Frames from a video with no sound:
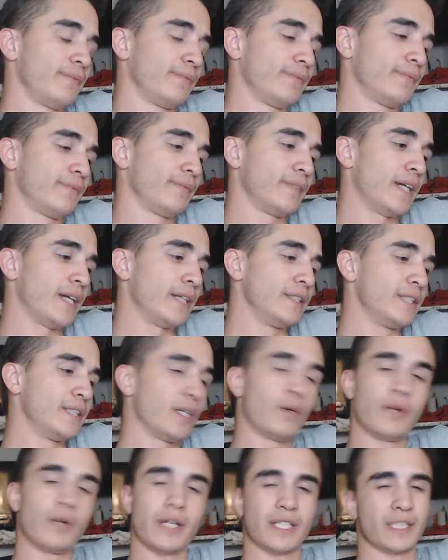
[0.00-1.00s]
I
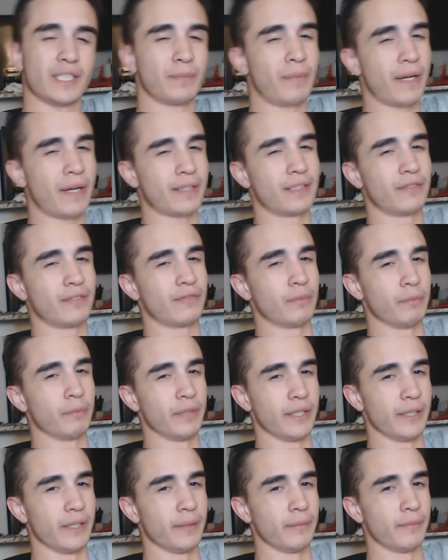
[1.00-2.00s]
don't expect it from
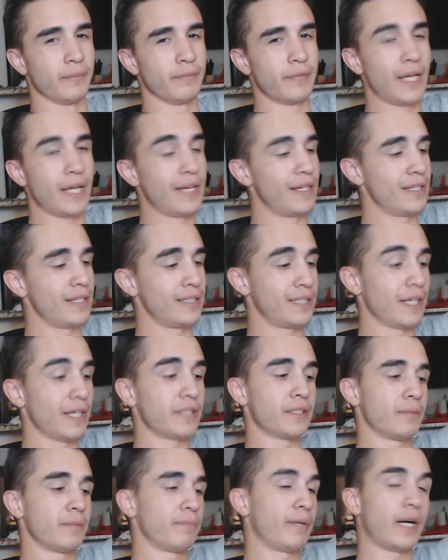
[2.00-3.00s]
them, and it
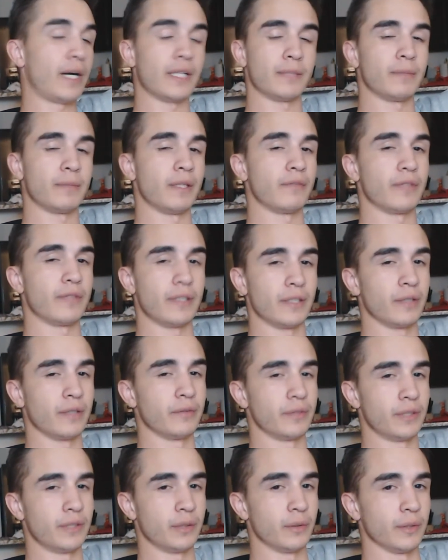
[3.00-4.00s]
doesn't bother me if they don't
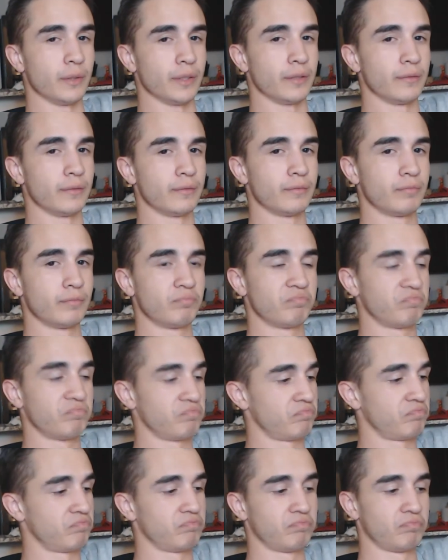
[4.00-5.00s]
do it.
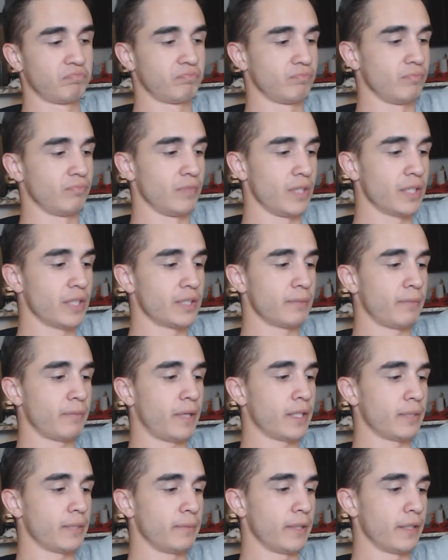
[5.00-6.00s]
Doesn't
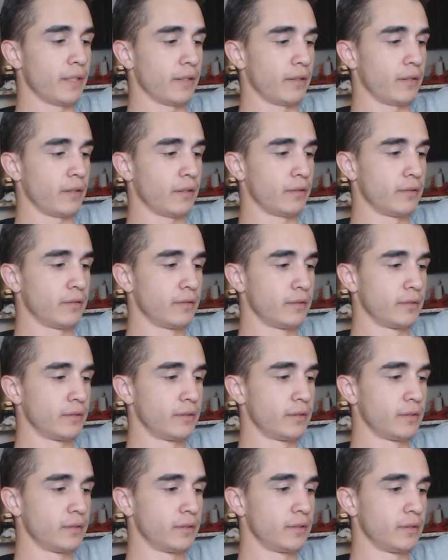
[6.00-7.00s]
bother me at all.
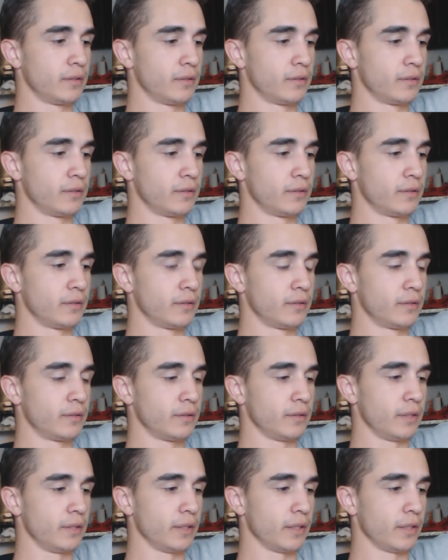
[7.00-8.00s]

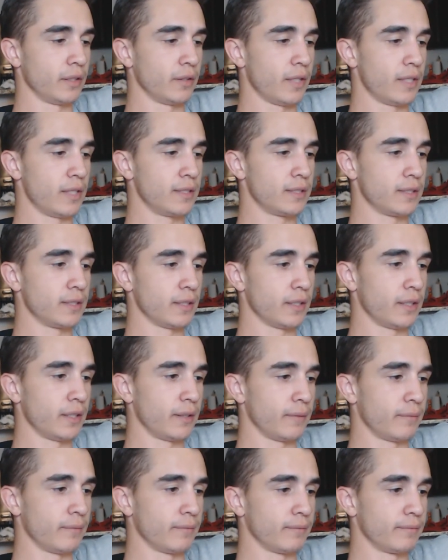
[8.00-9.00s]
It's and